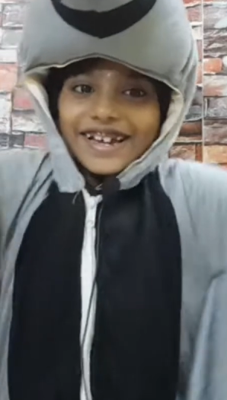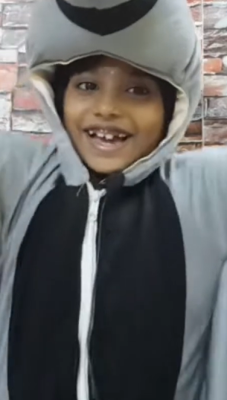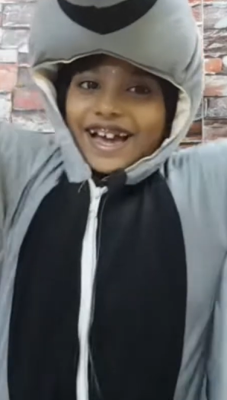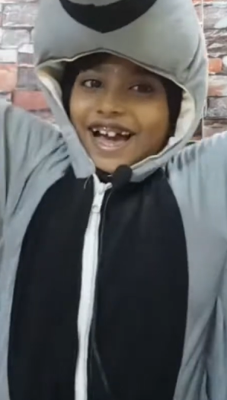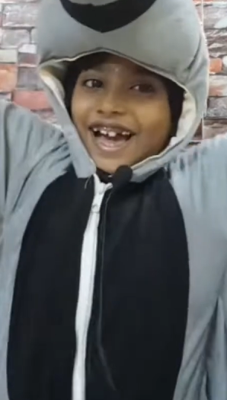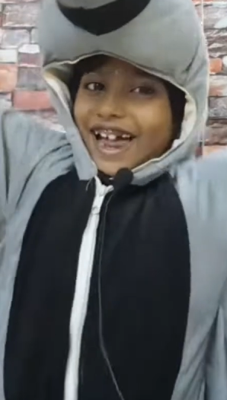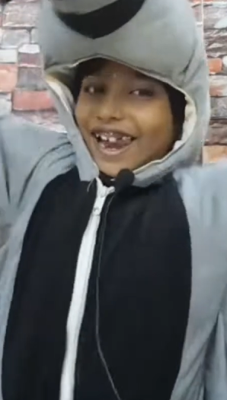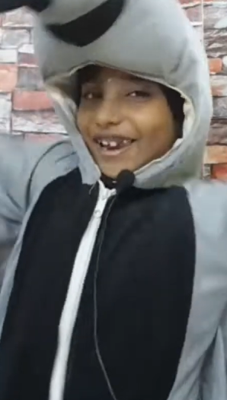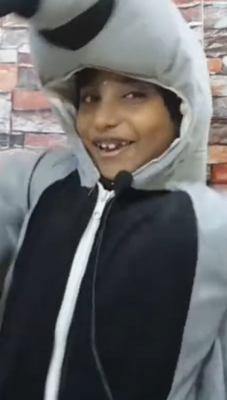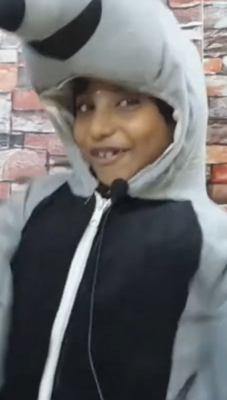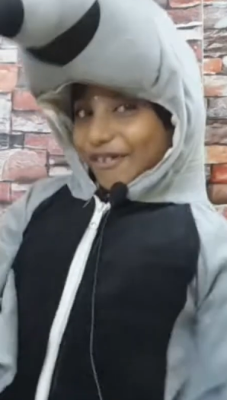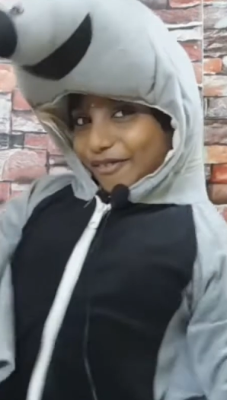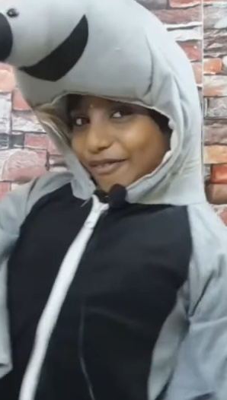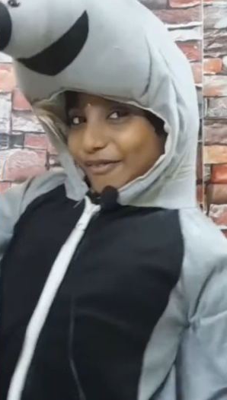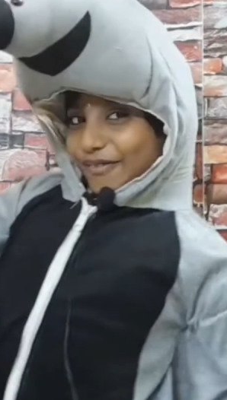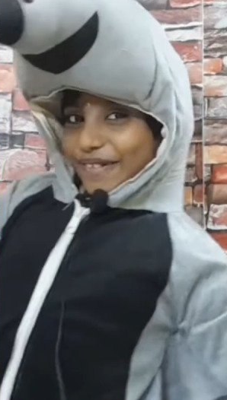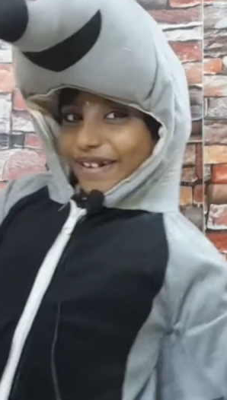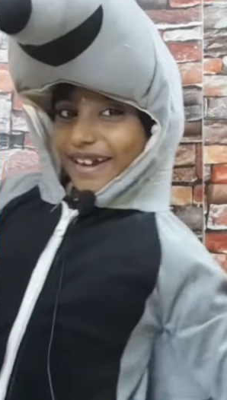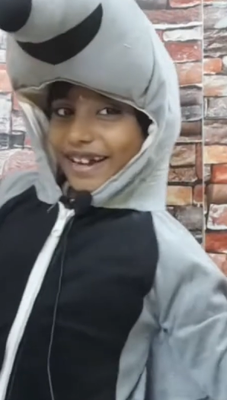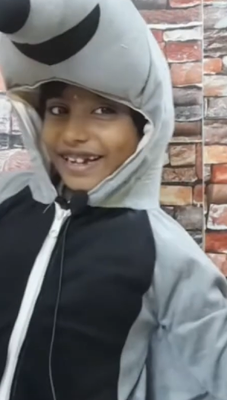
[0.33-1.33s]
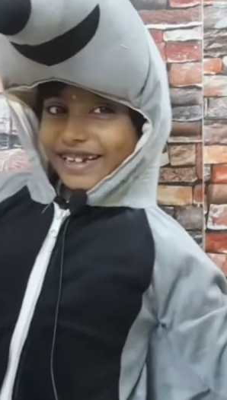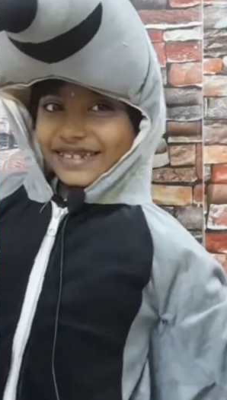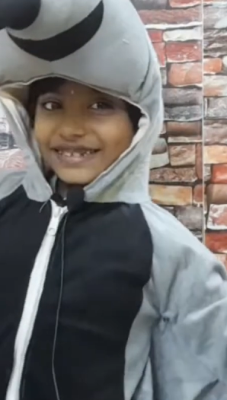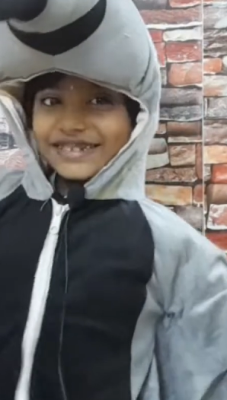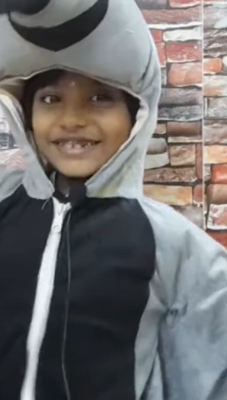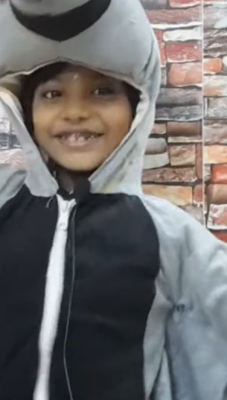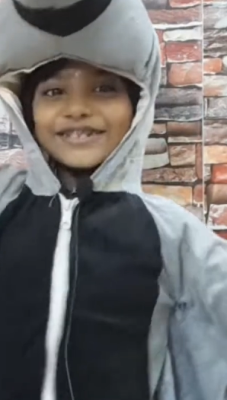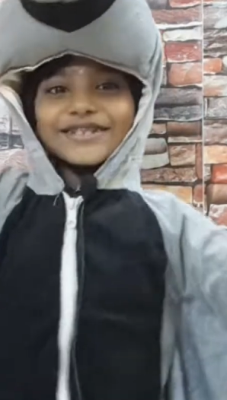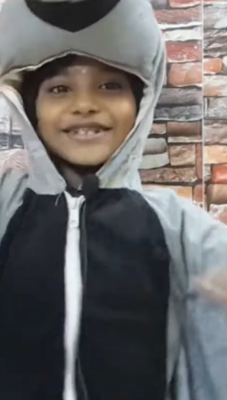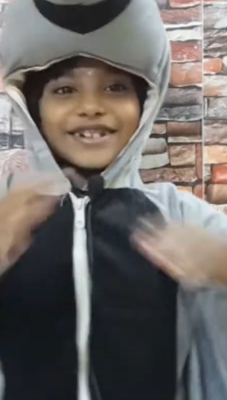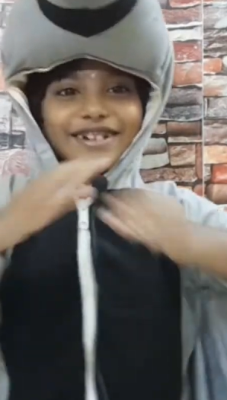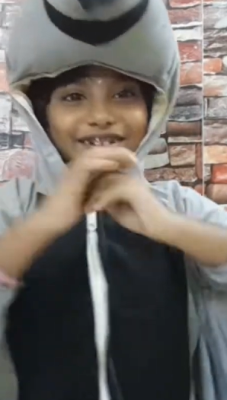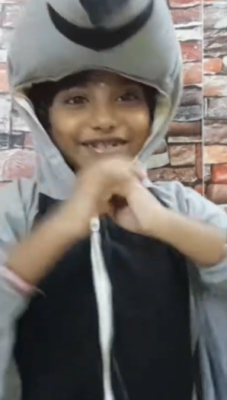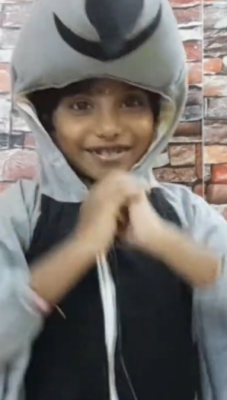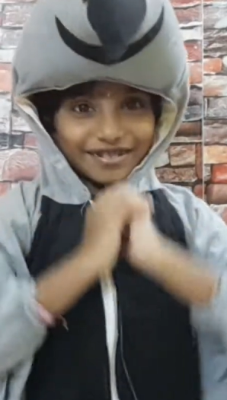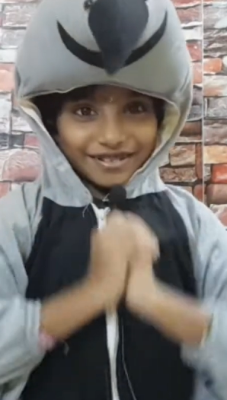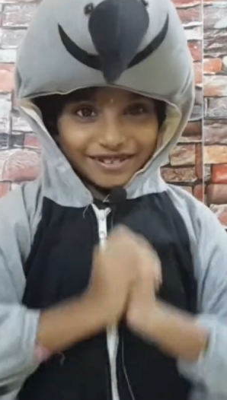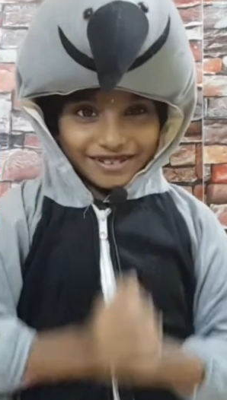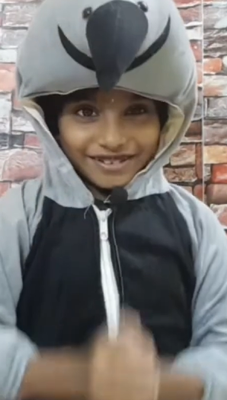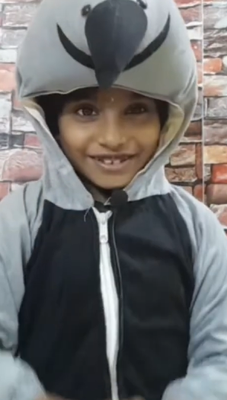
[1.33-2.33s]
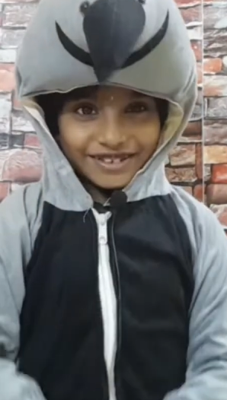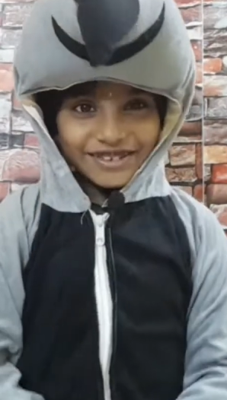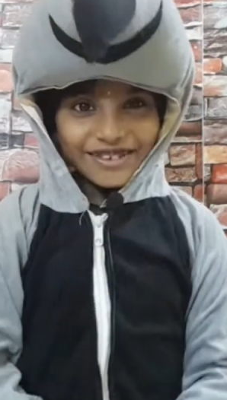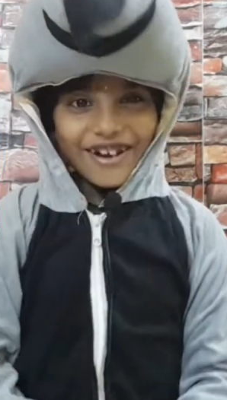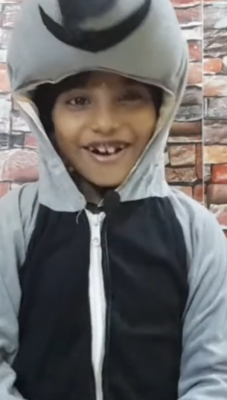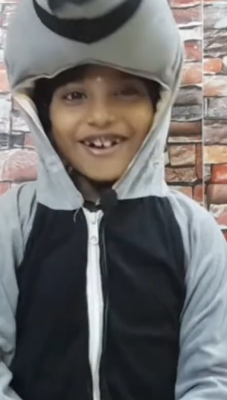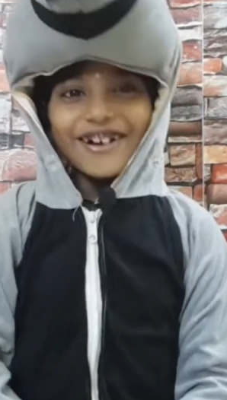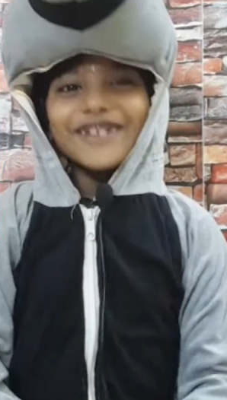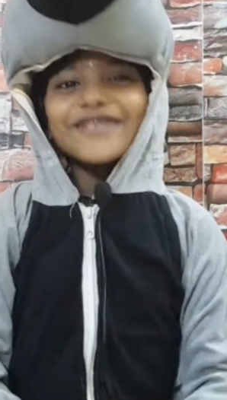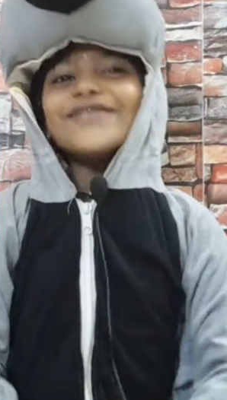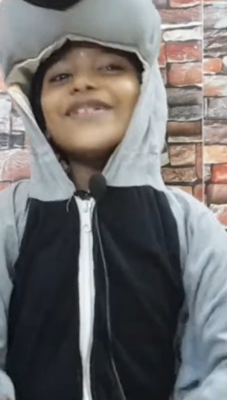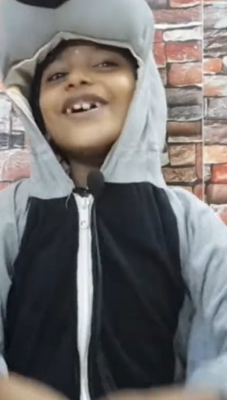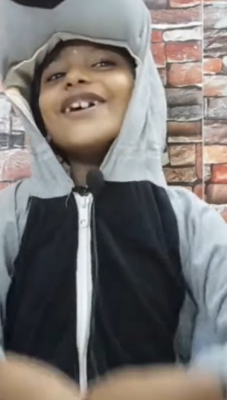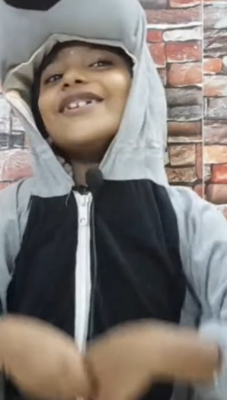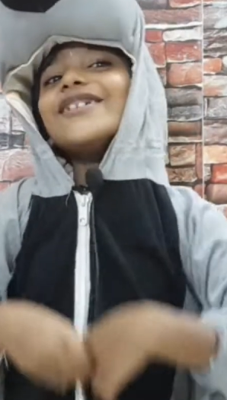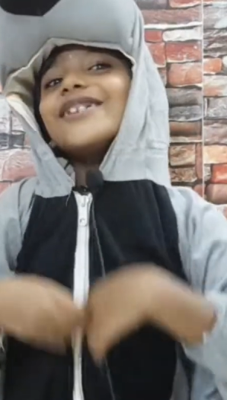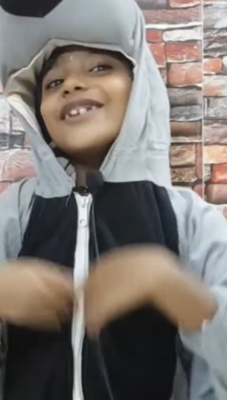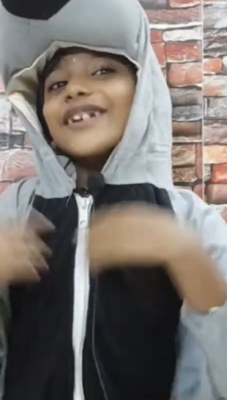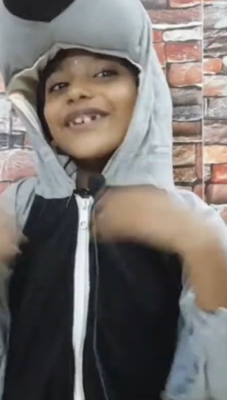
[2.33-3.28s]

Hello friends, today I'm going to talk about